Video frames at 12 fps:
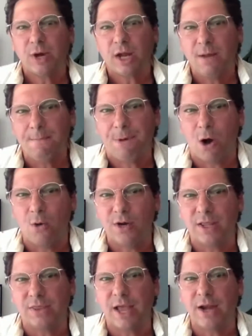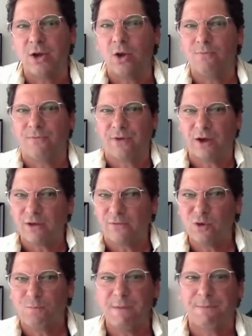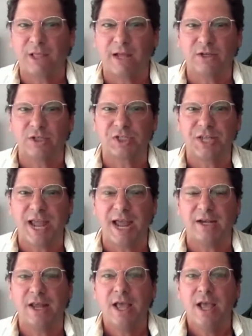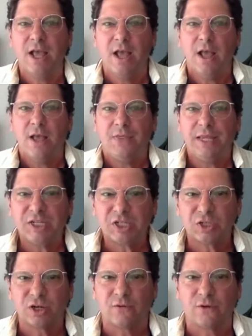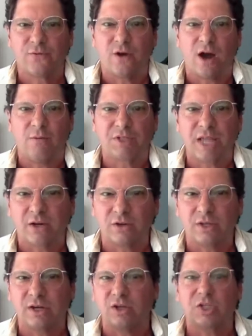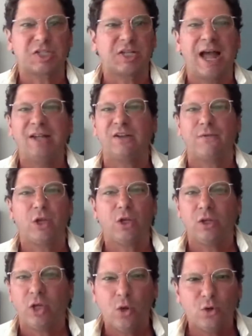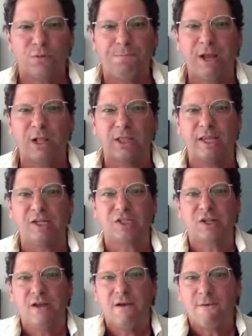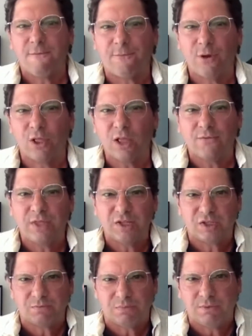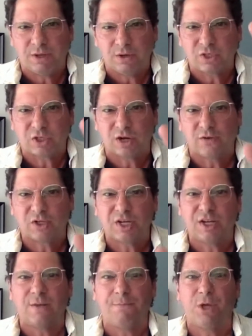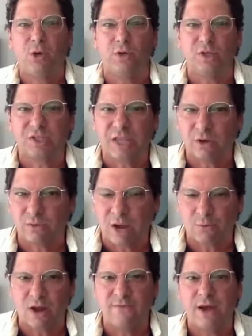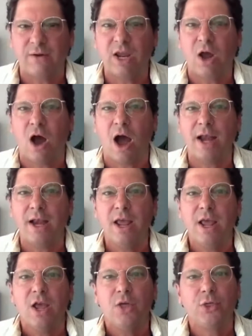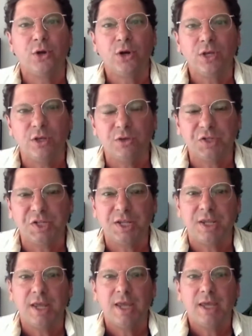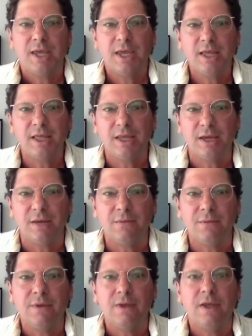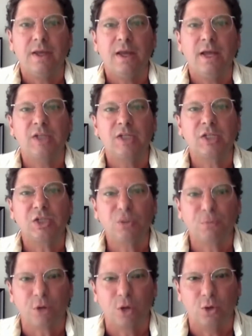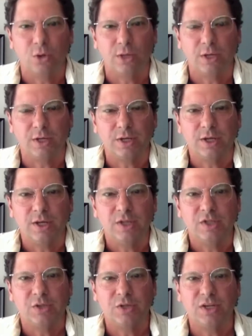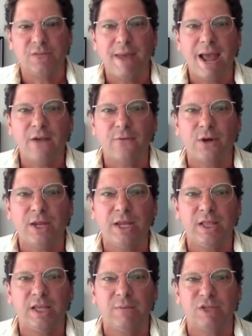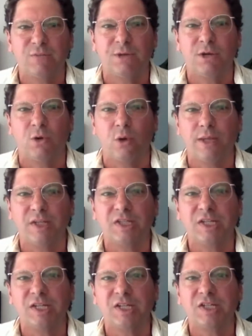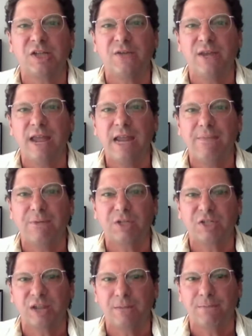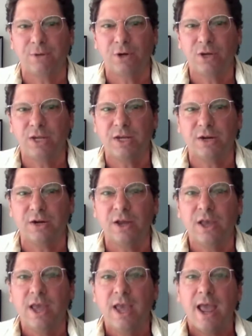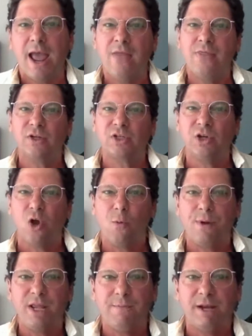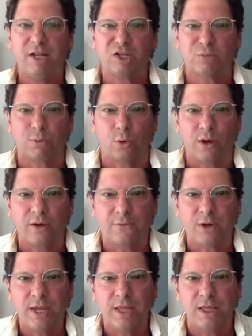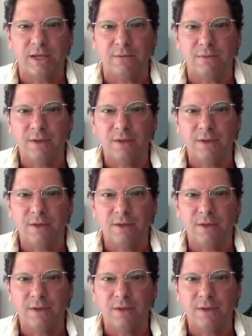component that very few people understand. These server farms that are size of huge buildings full of these servers and computers that run very hot, they're using helium as a supercoolant. So the demand for helium has been growing 6, 7, 8% per year, and there's nobody been exploring for helium.